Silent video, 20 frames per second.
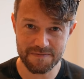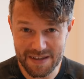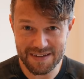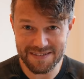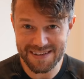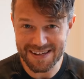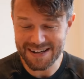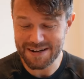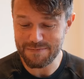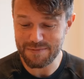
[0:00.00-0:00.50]

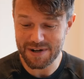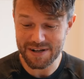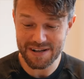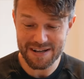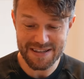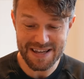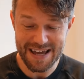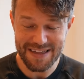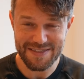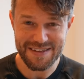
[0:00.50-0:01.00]
Second one,
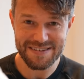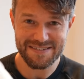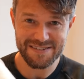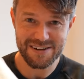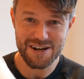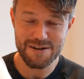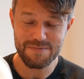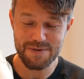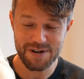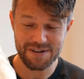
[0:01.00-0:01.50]
yeah, this
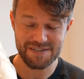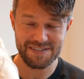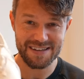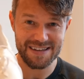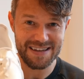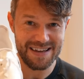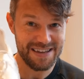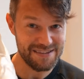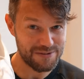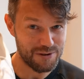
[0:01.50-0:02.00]
toe box
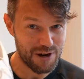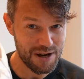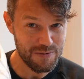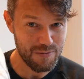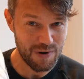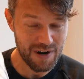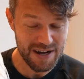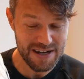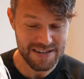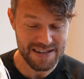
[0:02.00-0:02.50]
is quite
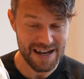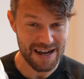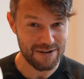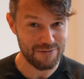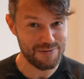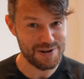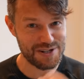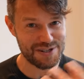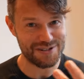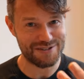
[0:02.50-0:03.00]
wide now,
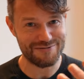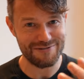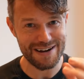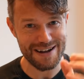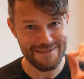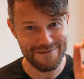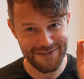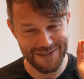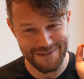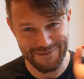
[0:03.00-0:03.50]
which is
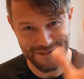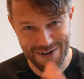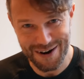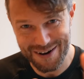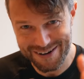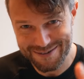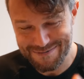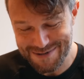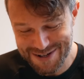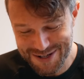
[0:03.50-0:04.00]
great for the
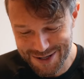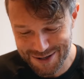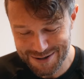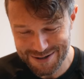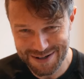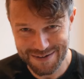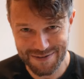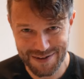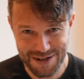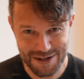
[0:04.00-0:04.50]
vast
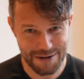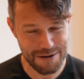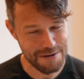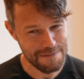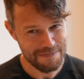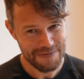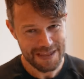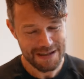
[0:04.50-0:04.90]
majority of you,